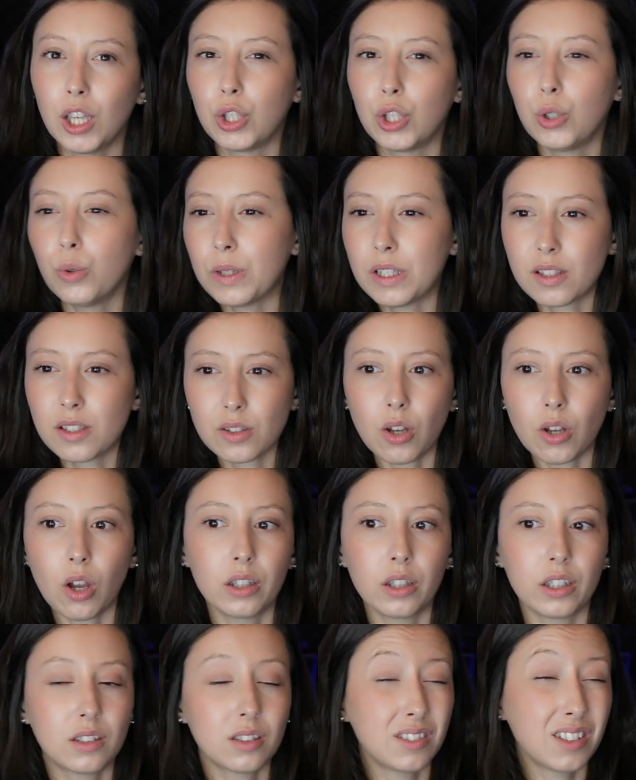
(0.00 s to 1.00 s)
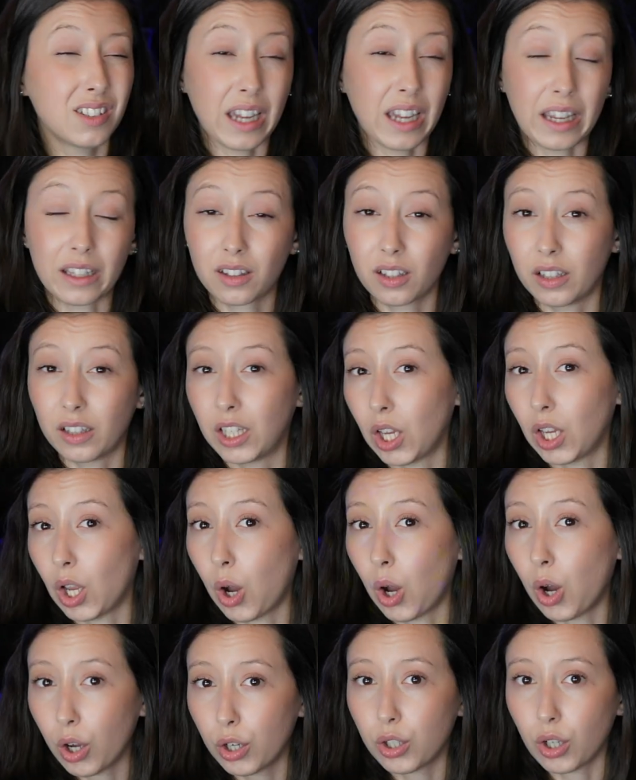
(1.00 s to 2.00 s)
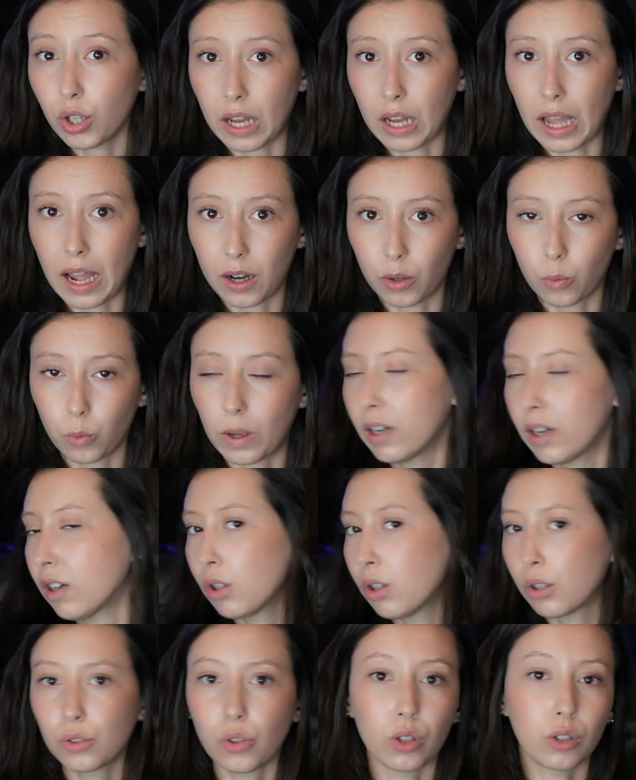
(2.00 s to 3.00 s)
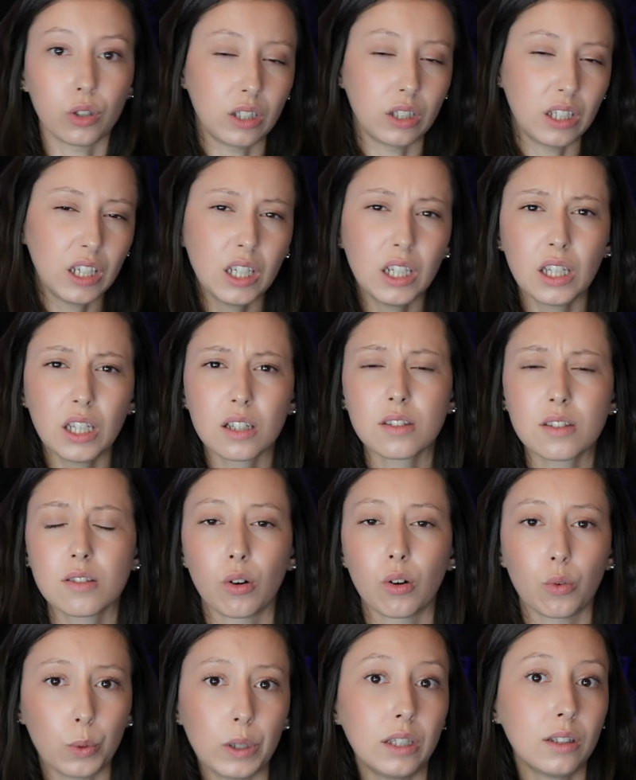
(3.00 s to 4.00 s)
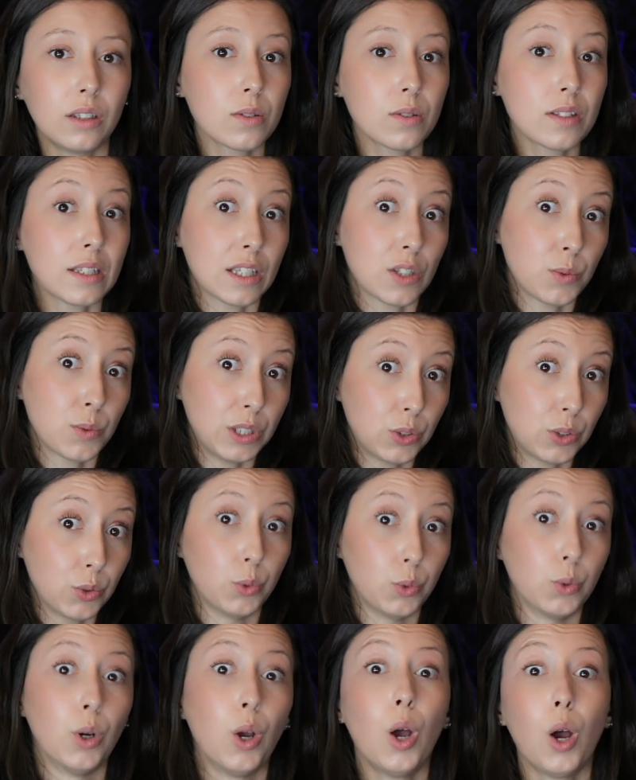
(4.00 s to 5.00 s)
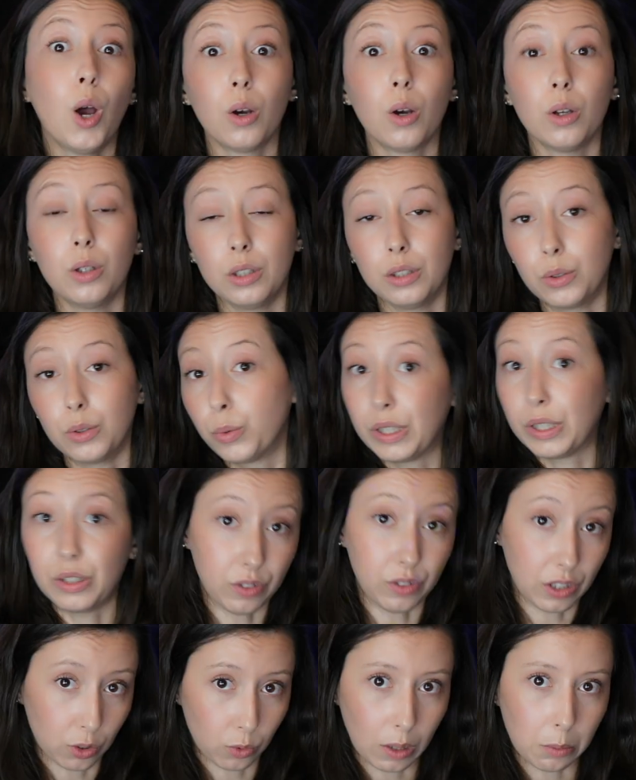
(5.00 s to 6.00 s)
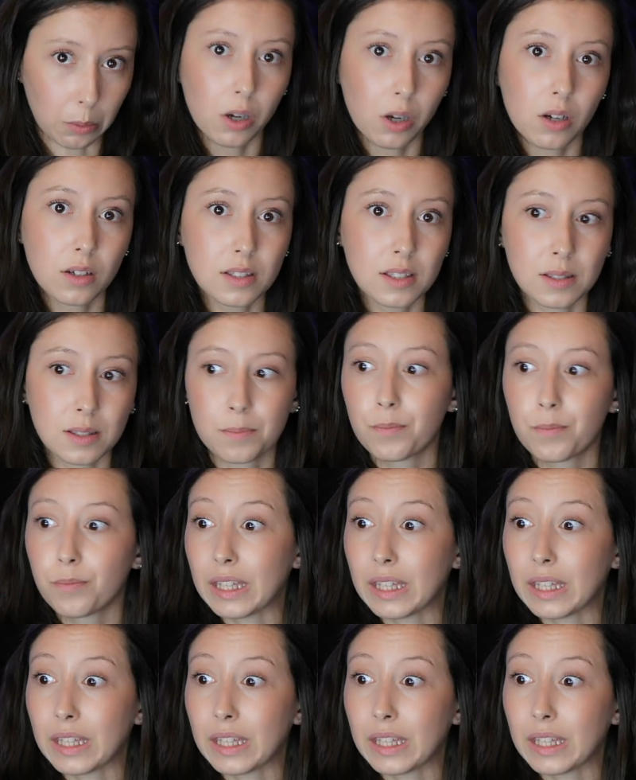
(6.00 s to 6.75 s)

You install it directly on your hardware, not on Linux or Windows as we do uh, with VirtualBox,